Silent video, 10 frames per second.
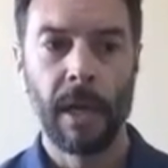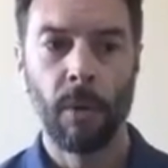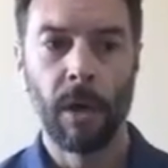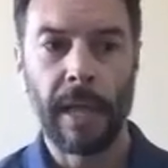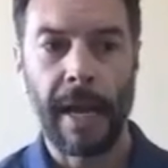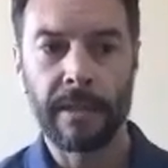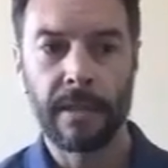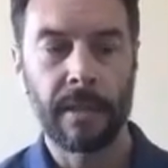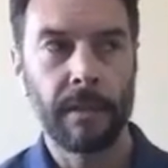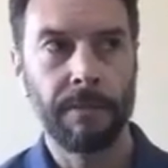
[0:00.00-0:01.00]
Well,
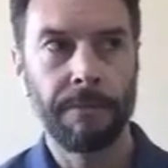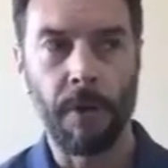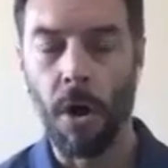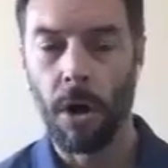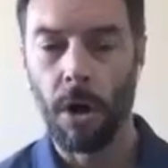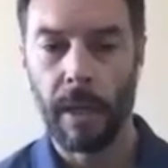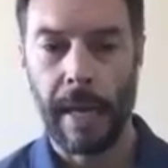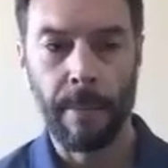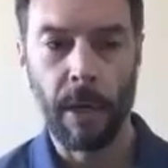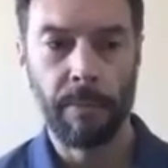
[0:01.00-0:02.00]
last fall,
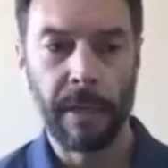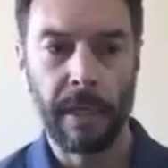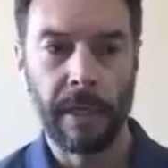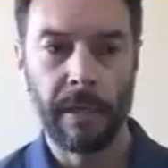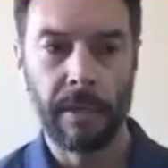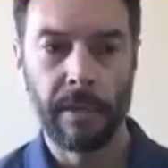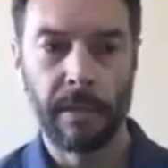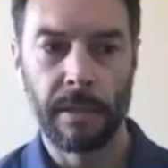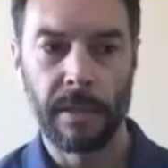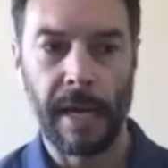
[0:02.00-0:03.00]
MLB
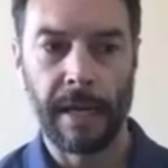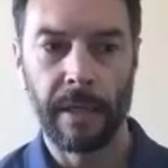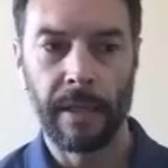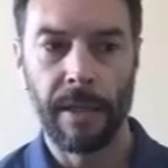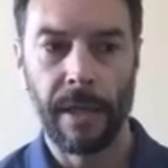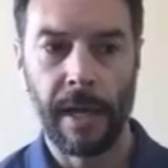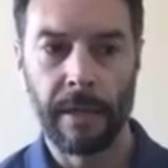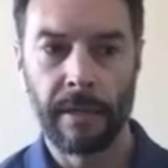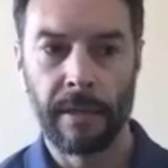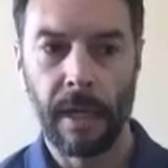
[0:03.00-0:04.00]
decided
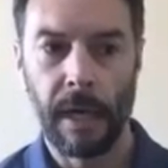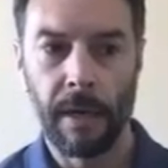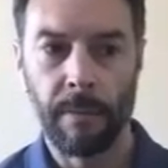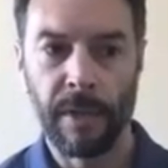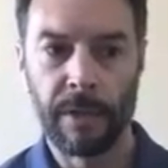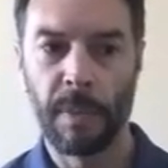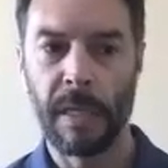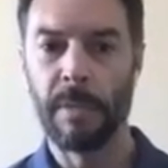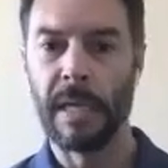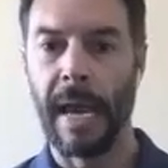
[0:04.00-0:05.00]
that this
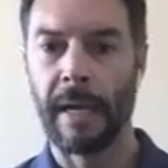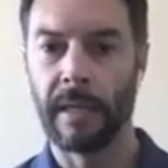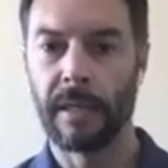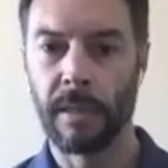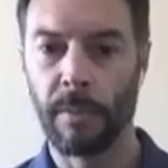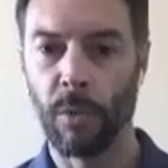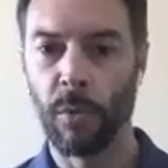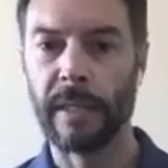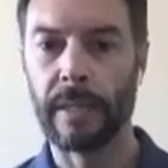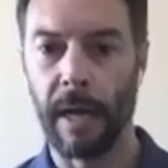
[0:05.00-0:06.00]
PBA needs to be
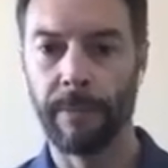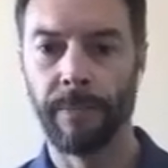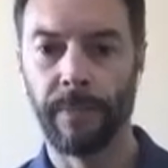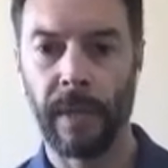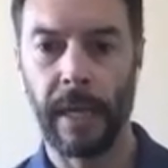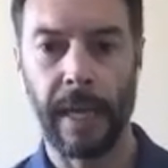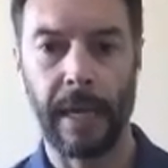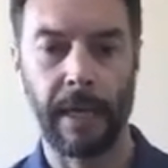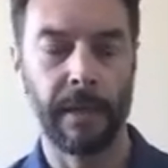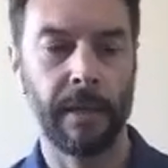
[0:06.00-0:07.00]
redone.
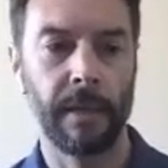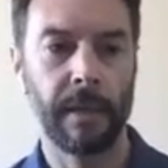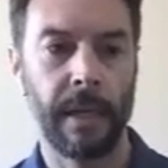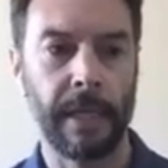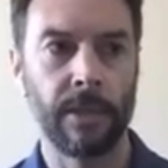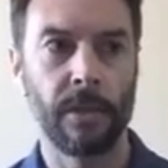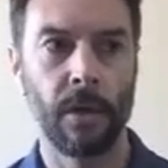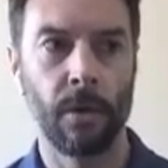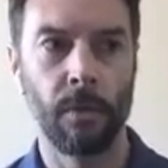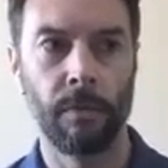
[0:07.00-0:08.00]
And
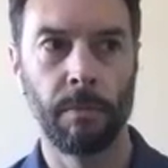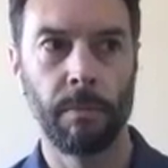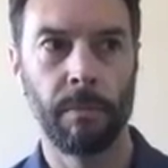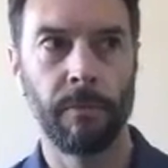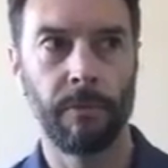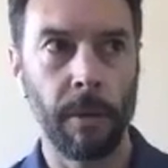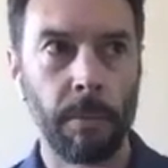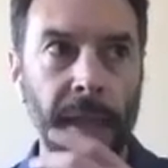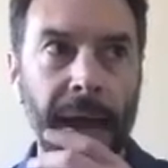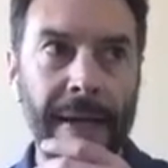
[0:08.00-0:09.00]
so
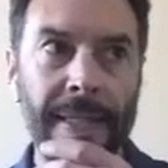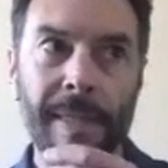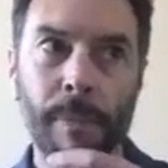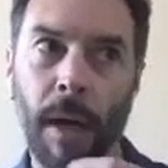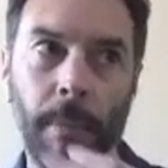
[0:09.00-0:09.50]
from last